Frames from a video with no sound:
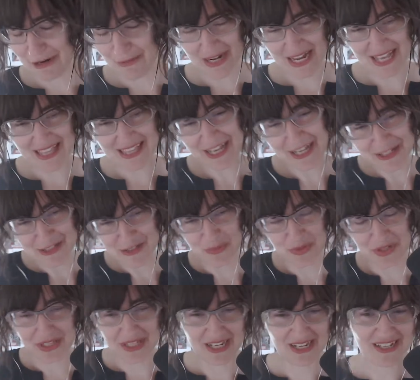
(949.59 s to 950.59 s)
But I think it's a
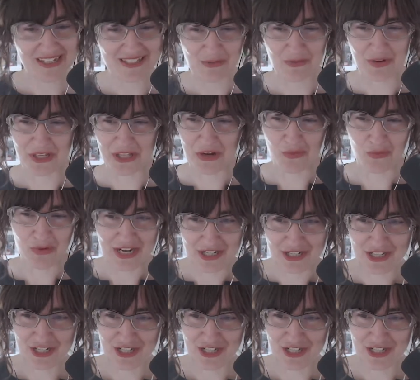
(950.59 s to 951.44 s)
really, it's a really rich